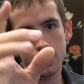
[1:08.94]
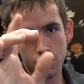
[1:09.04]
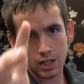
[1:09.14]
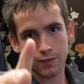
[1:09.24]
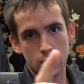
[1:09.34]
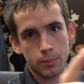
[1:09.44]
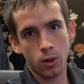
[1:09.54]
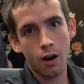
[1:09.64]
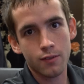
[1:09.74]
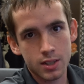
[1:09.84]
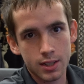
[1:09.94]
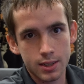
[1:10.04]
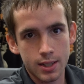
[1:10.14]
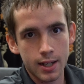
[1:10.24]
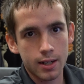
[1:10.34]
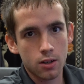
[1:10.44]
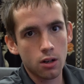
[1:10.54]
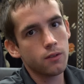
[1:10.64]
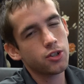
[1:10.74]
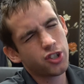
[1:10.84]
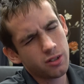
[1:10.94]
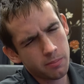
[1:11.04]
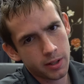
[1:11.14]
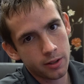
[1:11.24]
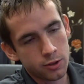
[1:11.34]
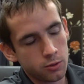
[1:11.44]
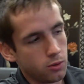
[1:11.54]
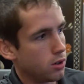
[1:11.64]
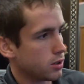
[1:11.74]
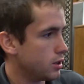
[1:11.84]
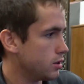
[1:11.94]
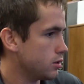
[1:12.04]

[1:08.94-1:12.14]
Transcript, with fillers: Just have a couple office things to take care of. Shouldn't be here too long.